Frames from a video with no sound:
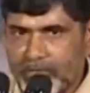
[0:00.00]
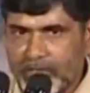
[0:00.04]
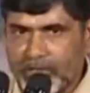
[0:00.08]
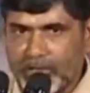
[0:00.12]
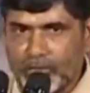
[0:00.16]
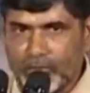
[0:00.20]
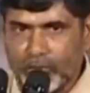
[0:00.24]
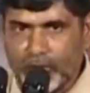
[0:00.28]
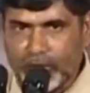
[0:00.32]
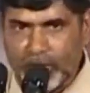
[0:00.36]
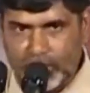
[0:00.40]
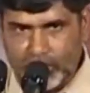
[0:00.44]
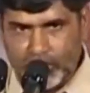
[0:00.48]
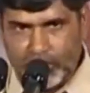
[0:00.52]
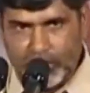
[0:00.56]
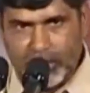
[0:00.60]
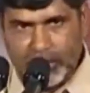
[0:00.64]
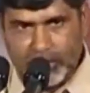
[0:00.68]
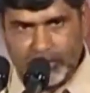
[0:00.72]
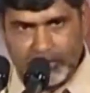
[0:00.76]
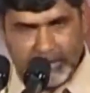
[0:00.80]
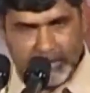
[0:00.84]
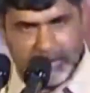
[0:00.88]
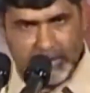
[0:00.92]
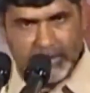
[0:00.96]
this is what we
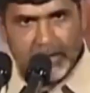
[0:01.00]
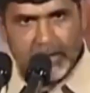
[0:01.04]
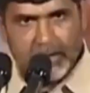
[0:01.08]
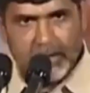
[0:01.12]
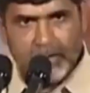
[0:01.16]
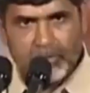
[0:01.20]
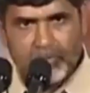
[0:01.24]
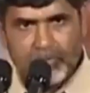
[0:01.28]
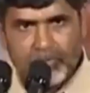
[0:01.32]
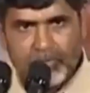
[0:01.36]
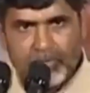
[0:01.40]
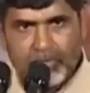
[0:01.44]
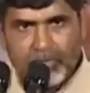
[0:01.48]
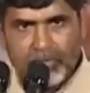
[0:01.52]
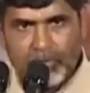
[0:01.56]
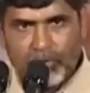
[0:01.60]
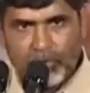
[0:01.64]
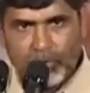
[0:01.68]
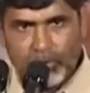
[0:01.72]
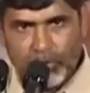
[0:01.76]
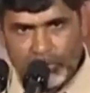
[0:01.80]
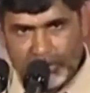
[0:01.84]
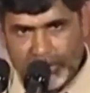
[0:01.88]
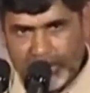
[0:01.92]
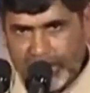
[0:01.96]
are seeing,
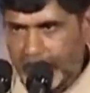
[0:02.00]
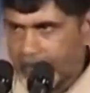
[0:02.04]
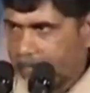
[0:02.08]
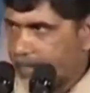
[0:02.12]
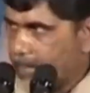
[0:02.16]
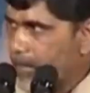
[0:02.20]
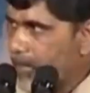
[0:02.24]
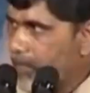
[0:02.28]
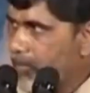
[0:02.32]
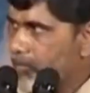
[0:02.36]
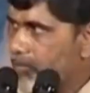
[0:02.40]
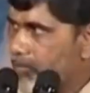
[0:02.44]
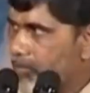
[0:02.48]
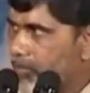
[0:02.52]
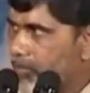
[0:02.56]
we are thinking.